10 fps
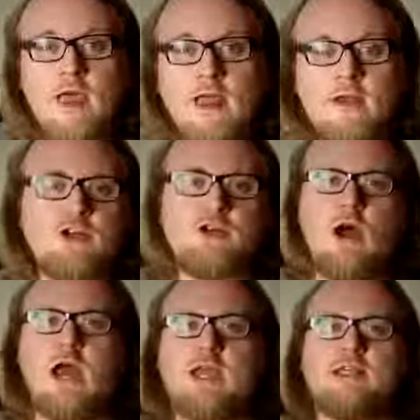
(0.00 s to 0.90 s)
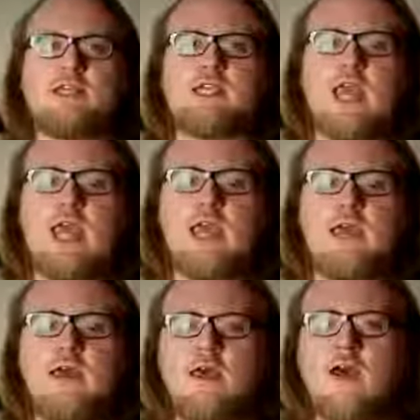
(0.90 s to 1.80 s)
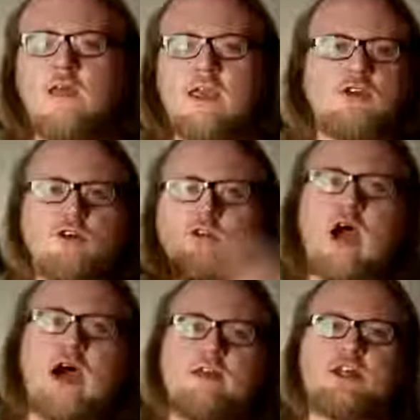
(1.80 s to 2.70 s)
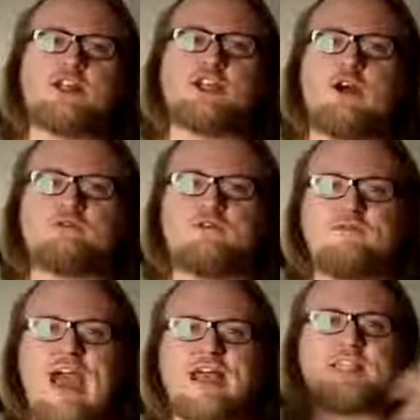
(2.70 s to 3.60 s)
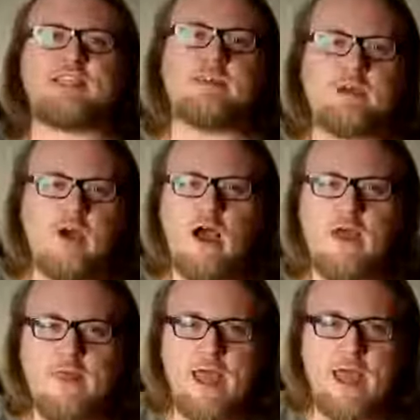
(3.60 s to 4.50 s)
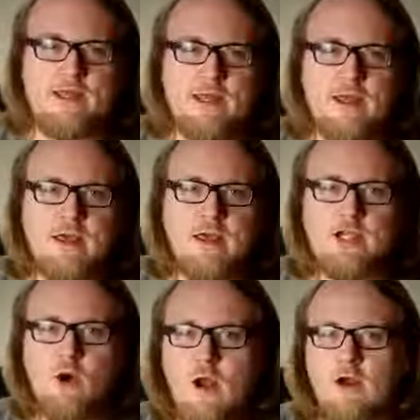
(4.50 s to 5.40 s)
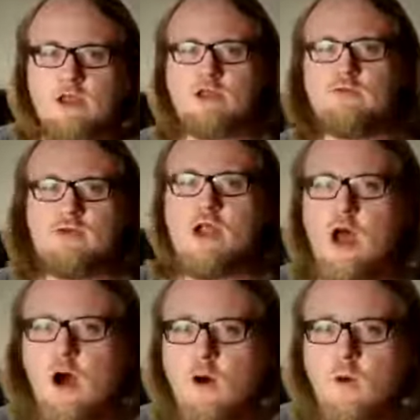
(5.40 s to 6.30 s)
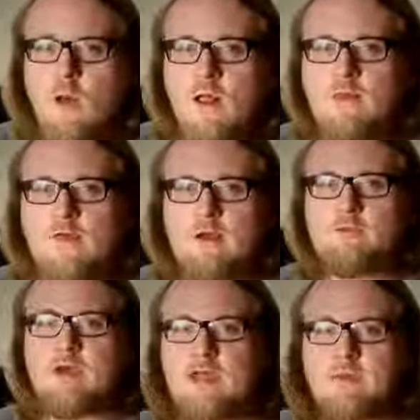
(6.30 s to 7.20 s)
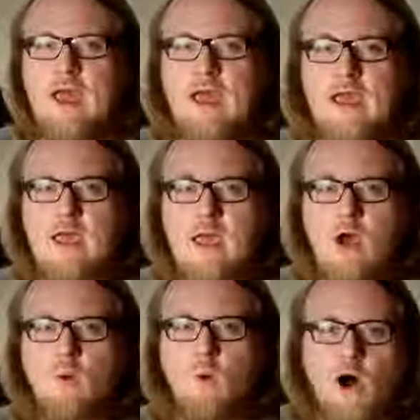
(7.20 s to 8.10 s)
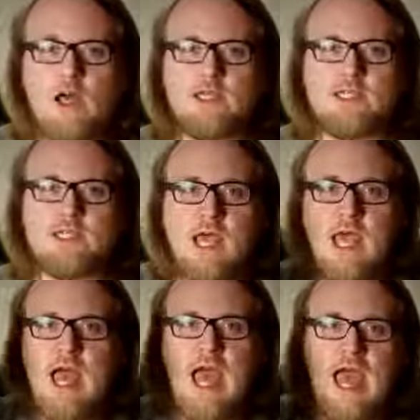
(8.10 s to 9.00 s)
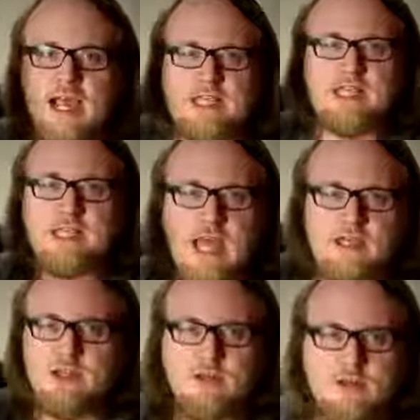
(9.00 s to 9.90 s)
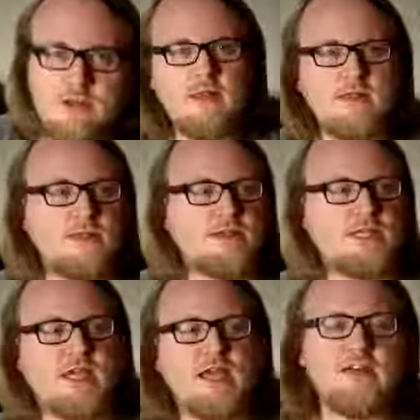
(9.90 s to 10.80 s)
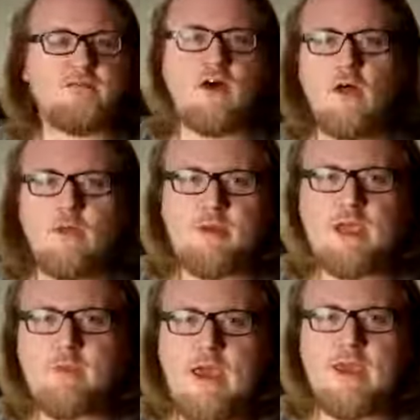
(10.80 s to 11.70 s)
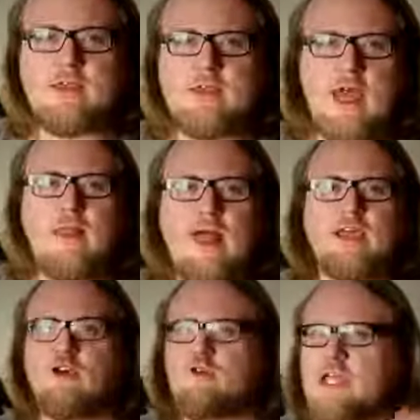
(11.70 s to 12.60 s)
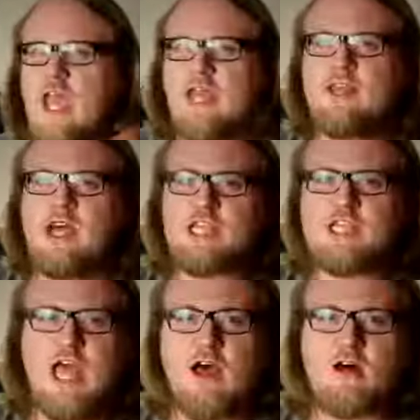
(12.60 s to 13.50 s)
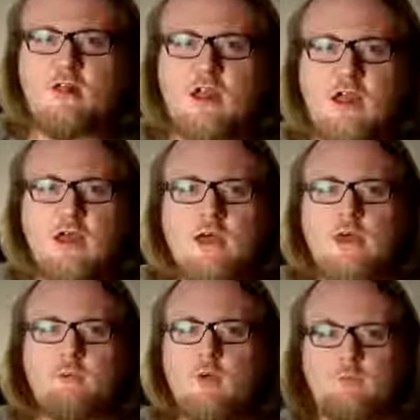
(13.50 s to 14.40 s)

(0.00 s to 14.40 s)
And you're trying to say that your knowledge goes vastly beyond that to where you know that the Big Bang was accidental. And second of all, the Big Bang did not like create a cell. The